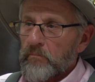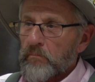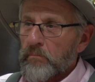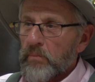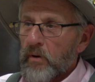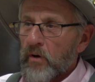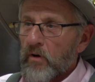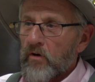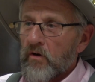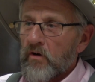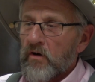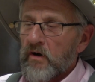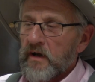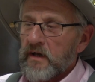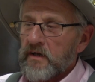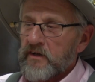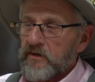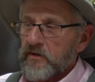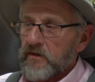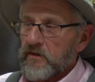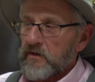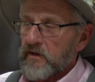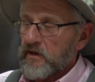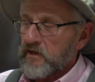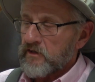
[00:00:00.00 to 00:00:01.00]
Park
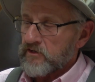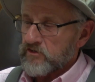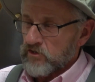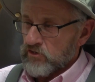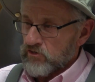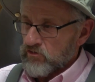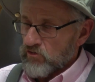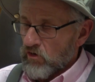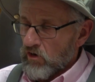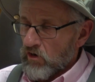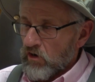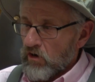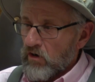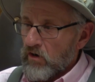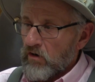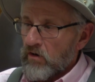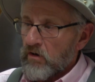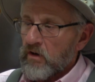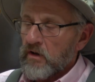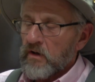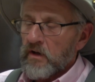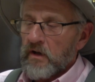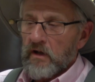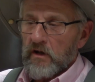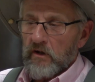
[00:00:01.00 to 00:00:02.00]
is a draw.